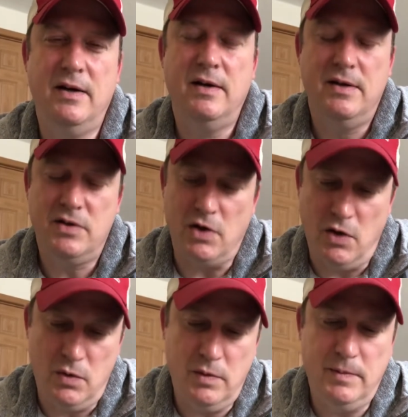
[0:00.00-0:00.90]

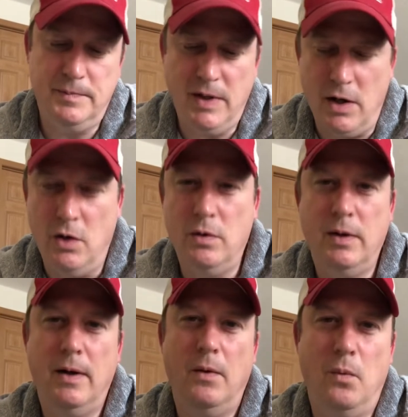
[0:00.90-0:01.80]
So, we'll
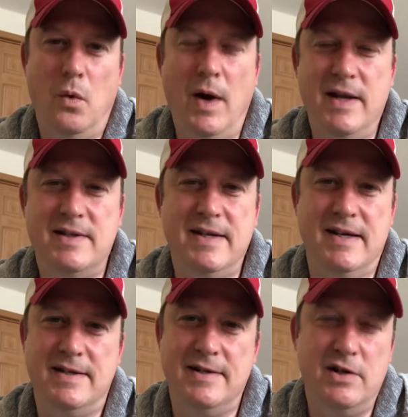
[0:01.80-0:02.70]
wait and see.
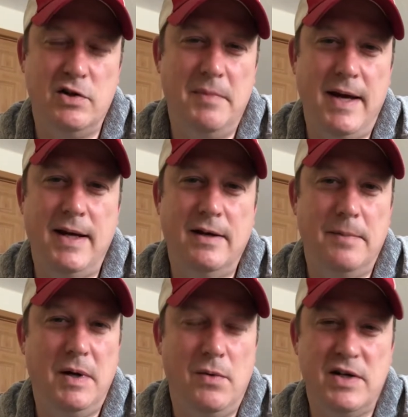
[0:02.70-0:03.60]
His decision-making
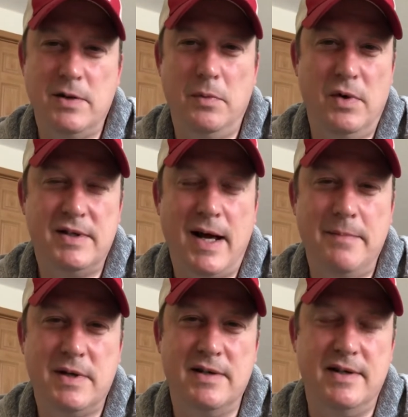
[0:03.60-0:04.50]
can be questionable at
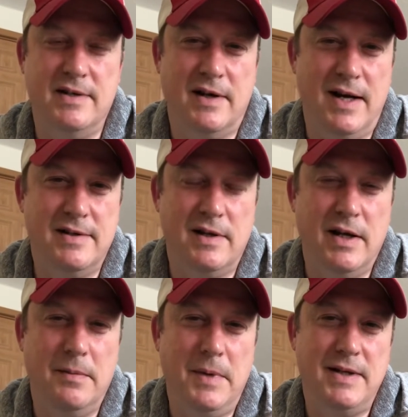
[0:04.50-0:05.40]
times because he's a
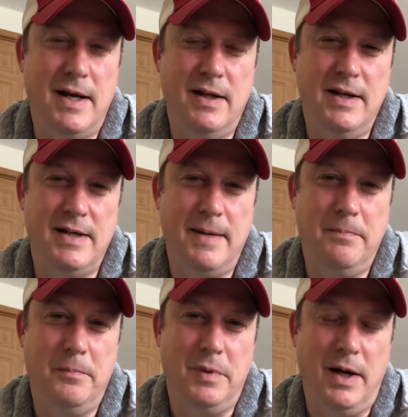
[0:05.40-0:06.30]
gunslinging mentality
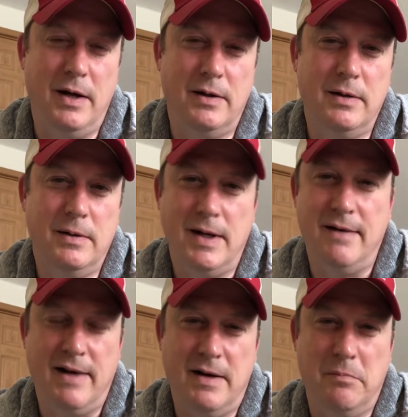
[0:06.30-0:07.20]
type player, kind
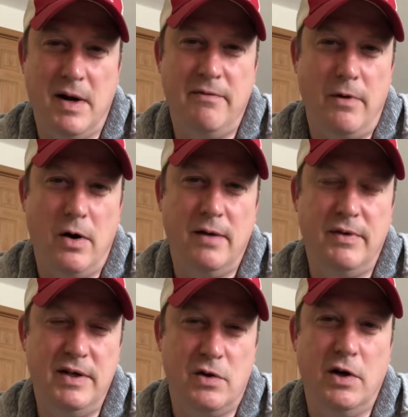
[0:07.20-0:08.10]
of like a Brett Favre.
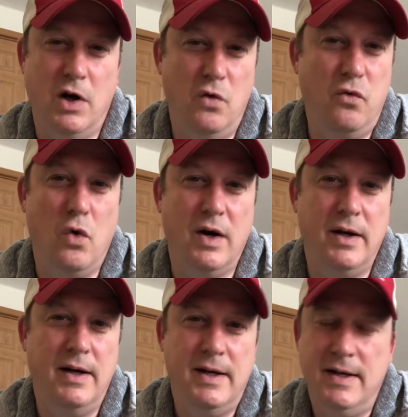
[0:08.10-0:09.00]
He's going to go for it.
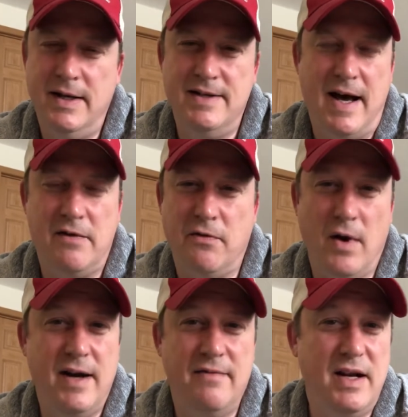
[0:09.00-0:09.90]
He's not
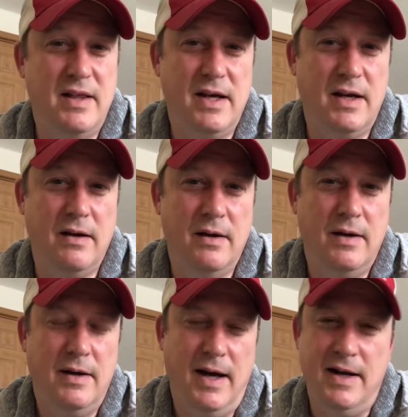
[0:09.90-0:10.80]
afraid of anything.
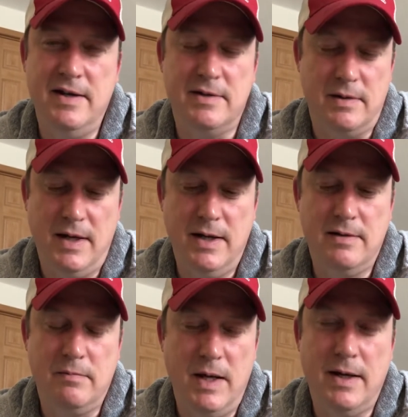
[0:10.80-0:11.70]
And he
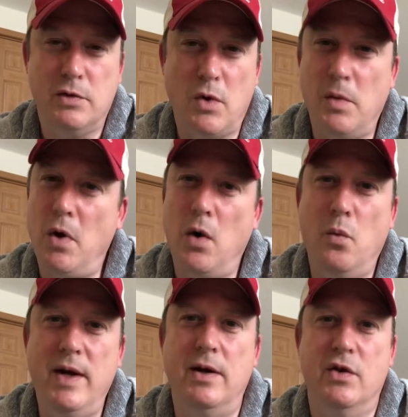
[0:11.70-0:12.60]
can throw the ball in
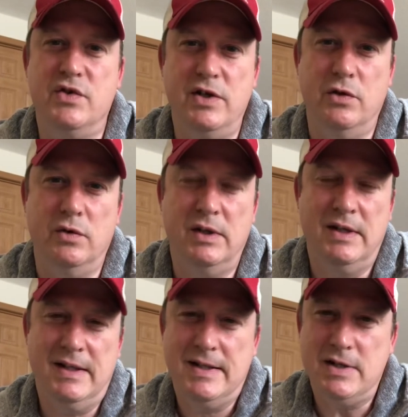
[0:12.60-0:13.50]
windows, too.
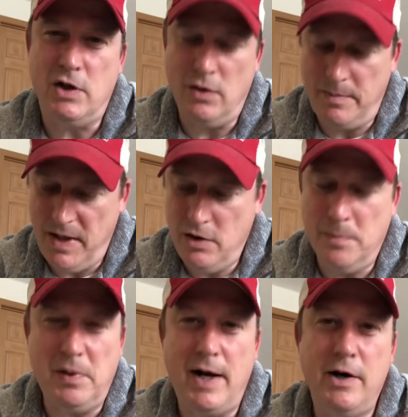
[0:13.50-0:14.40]
So,
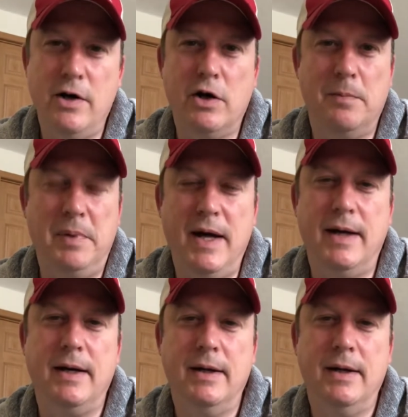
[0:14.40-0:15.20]
good player here, good pick.